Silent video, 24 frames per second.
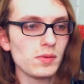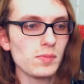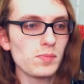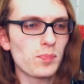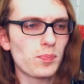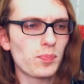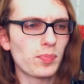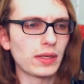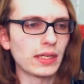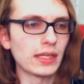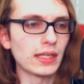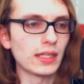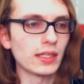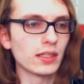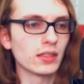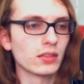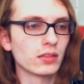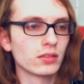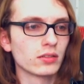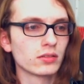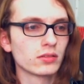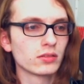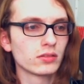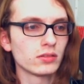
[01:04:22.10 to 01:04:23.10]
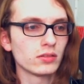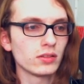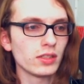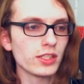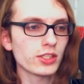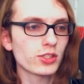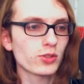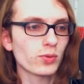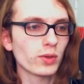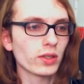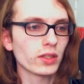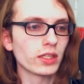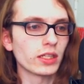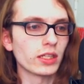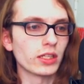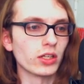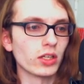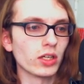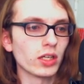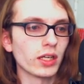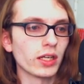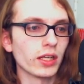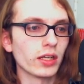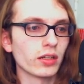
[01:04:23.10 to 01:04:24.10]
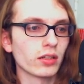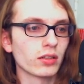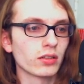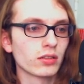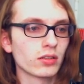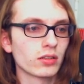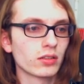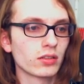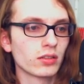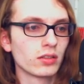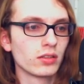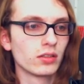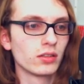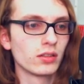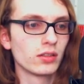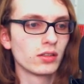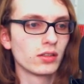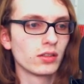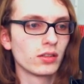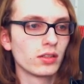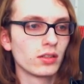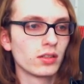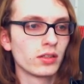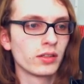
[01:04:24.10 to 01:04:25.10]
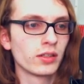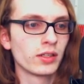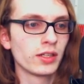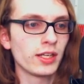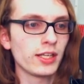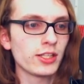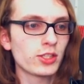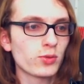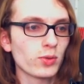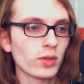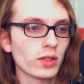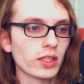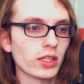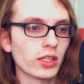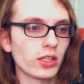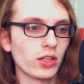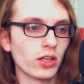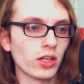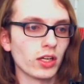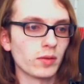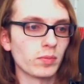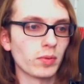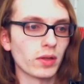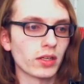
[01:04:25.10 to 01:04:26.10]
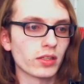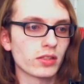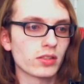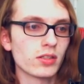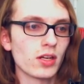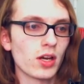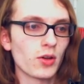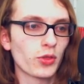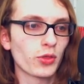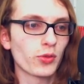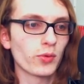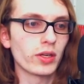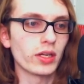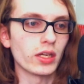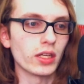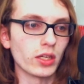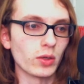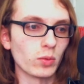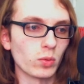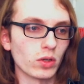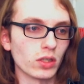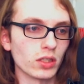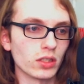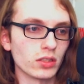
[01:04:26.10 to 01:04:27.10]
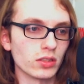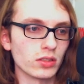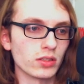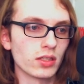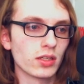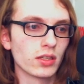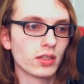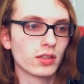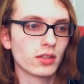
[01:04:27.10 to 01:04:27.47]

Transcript: B. It's really good. It's really good, but it's no 3D world.